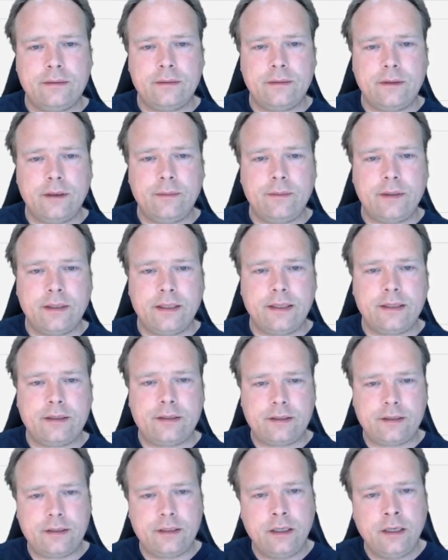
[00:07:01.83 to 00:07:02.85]
Number,
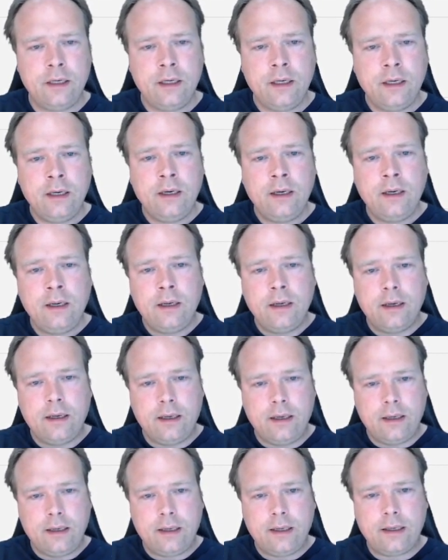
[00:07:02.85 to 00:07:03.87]
yes.
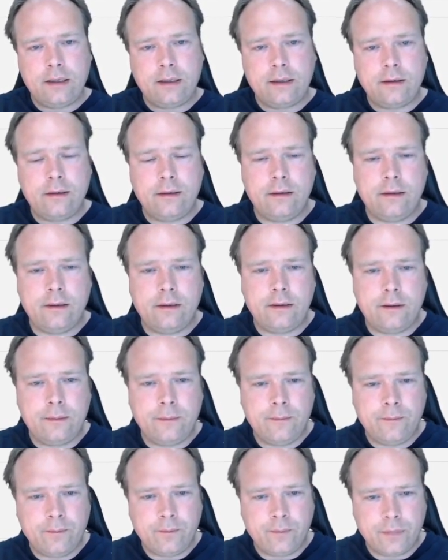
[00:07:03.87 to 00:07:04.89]
Add the
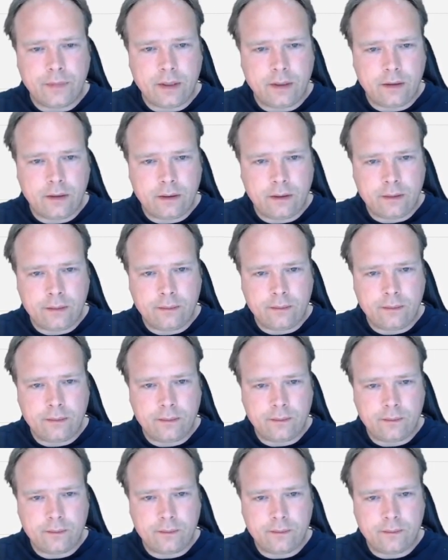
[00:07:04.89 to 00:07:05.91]

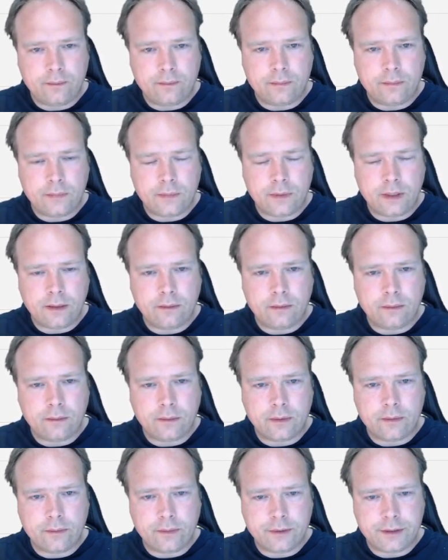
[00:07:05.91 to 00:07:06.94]

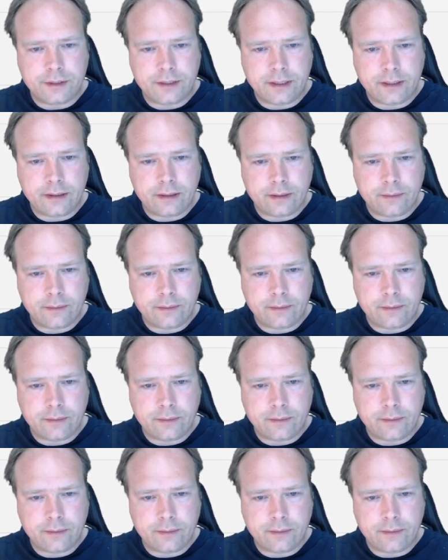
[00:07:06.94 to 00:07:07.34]
what do we want to add?